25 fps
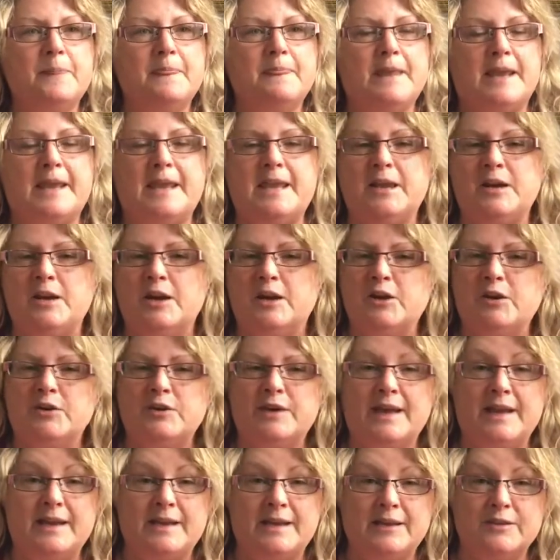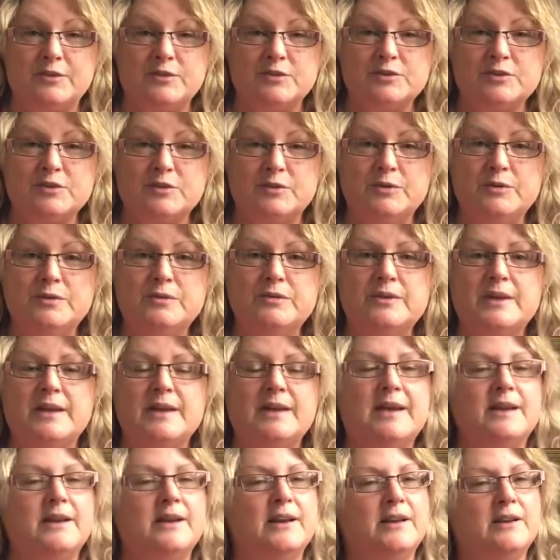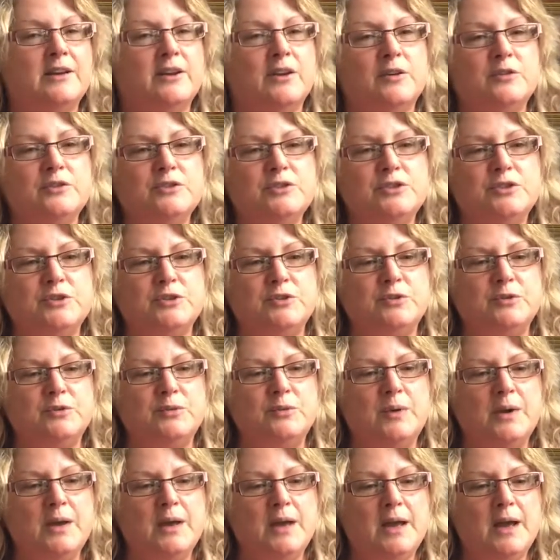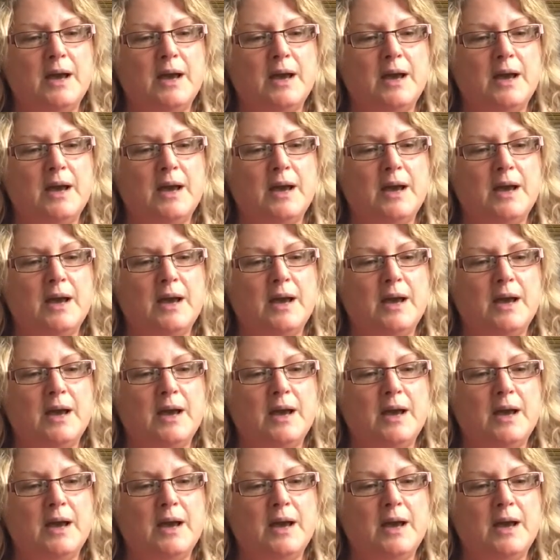They cannot go to any other school. They cannot go to